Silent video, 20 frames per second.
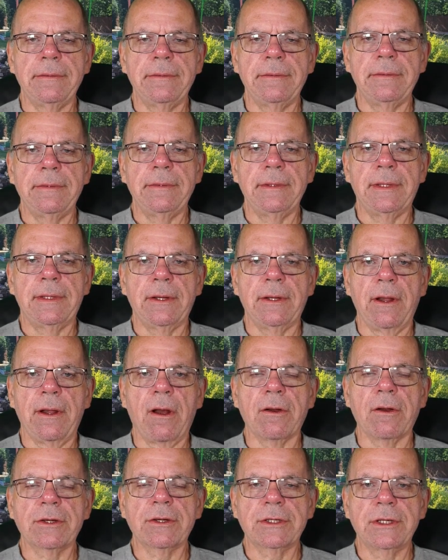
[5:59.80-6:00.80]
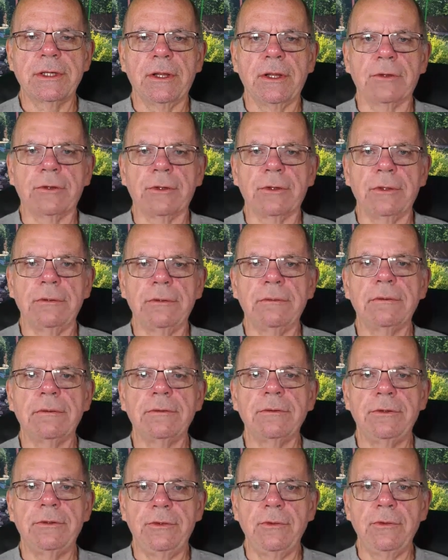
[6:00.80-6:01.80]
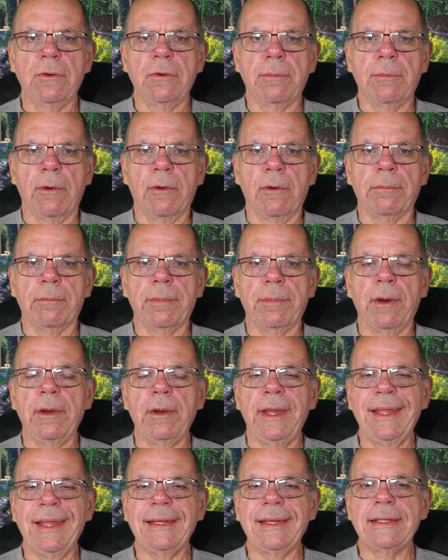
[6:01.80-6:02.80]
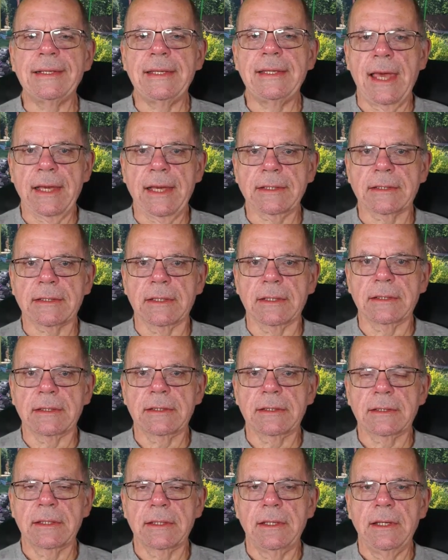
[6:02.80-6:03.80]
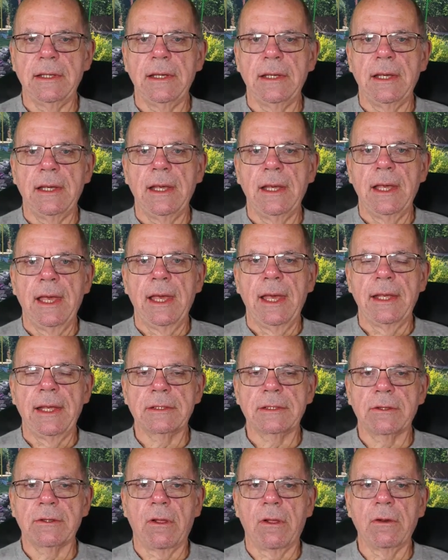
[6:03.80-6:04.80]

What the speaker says: they are still doable. But in Texas, as long